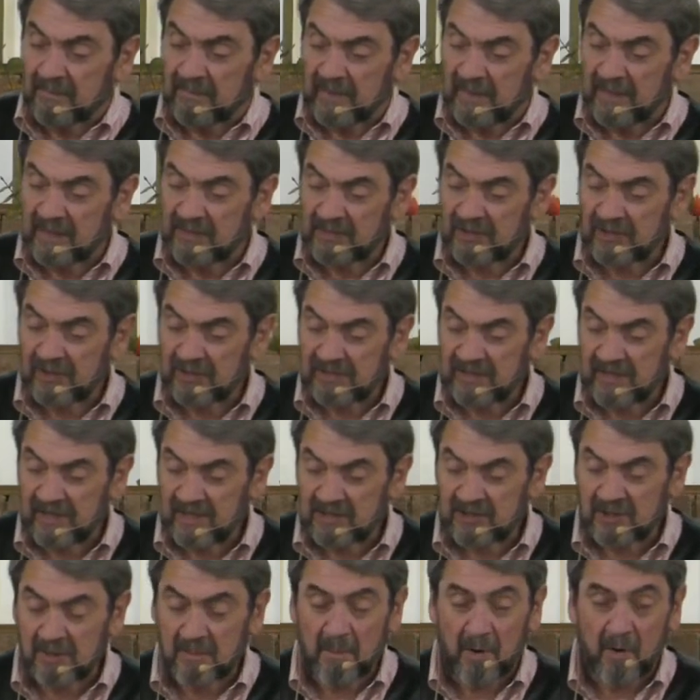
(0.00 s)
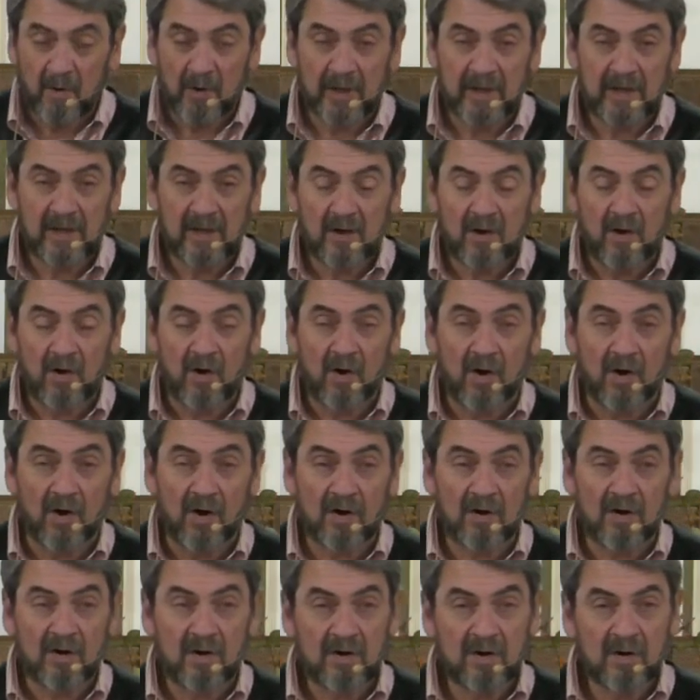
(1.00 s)
is a testimony
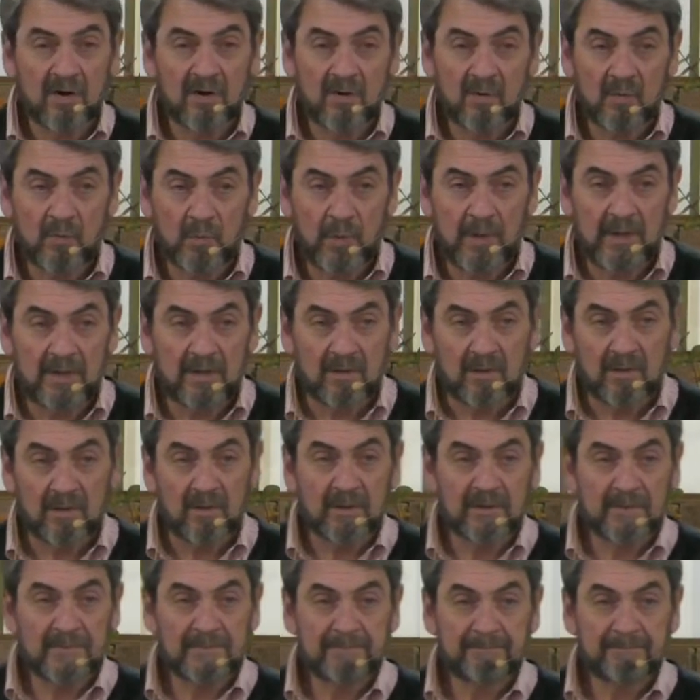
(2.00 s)
or will.